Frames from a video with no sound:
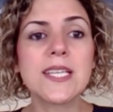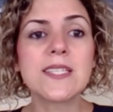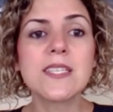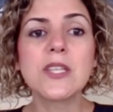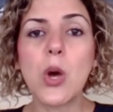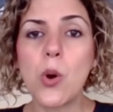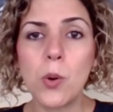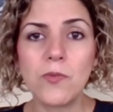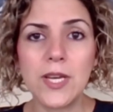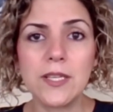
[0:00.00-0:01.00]
exceed the
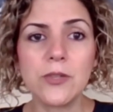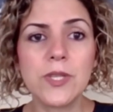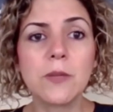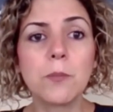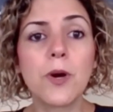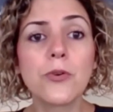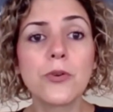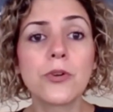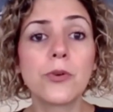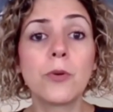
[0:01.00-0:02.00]
home value, and the
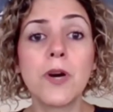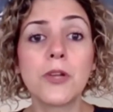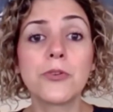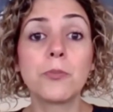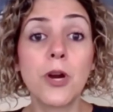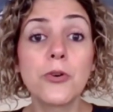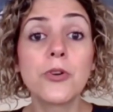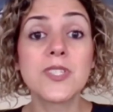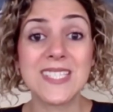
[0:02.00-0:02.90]
borrower or borrower's